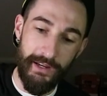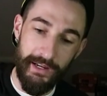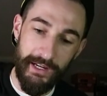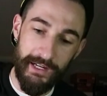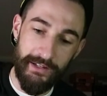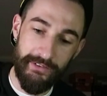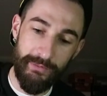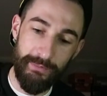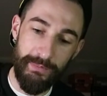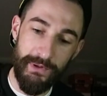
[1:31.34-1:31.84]

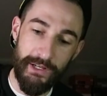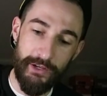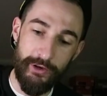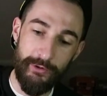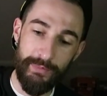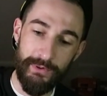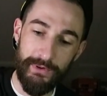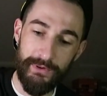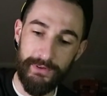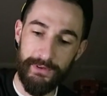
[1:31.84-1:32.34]
Here's a
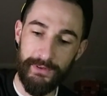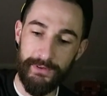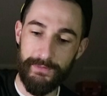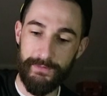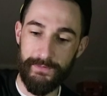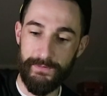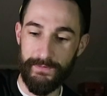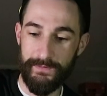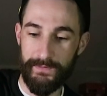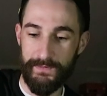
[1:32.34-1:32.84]
pickup
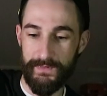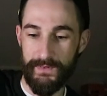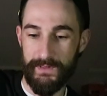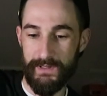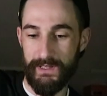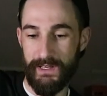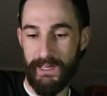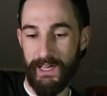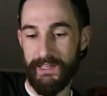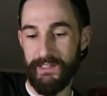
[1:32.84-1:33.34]

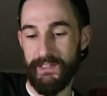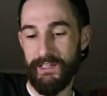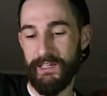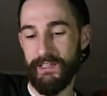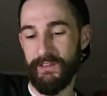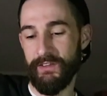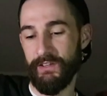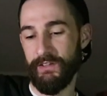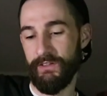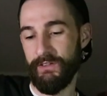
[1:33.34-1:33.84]
I
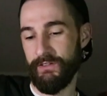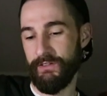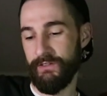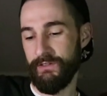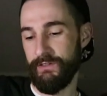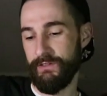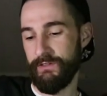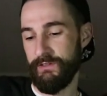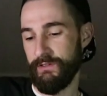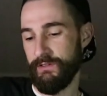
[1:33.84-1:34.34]
did
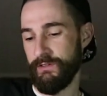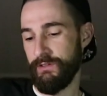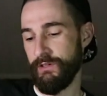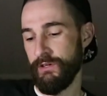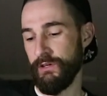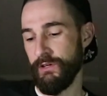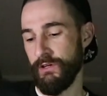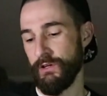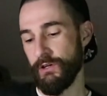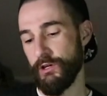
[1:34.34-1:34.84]

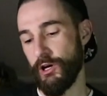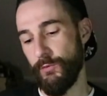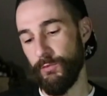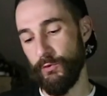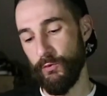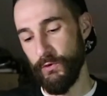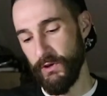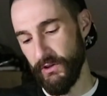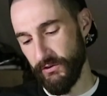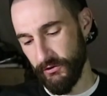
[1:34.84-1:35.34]
a
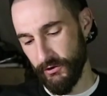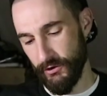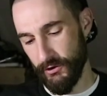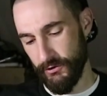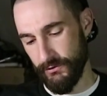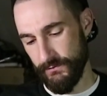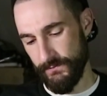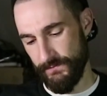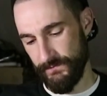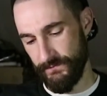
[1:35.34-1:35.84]
couple weeks
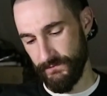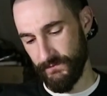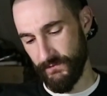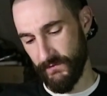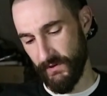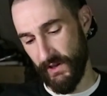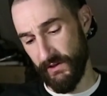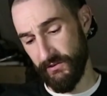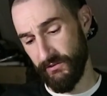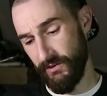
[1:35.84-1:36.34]
ago.
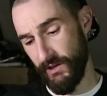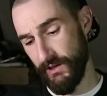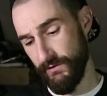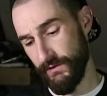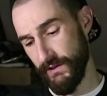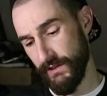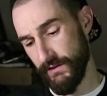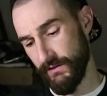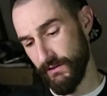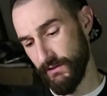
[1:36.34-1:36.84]
I
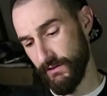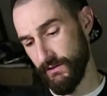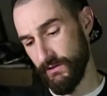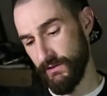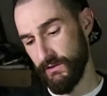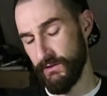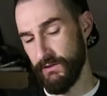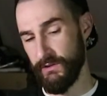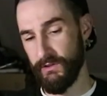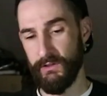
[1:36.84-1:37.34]
saved it
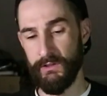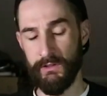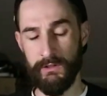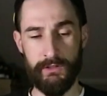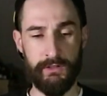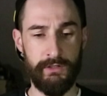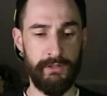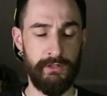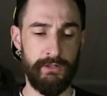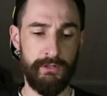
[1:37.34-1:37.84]

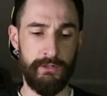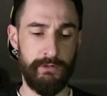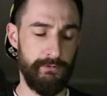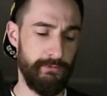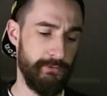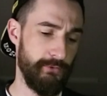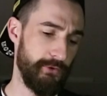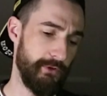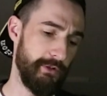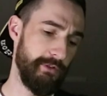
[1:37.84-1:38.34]

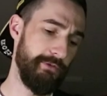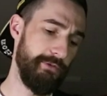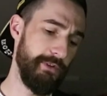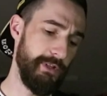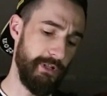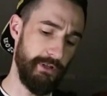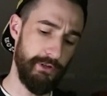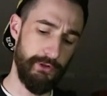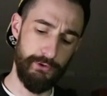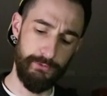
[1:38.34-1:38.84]
for a
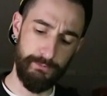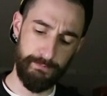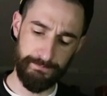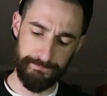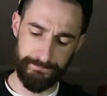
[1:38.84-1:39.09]
video.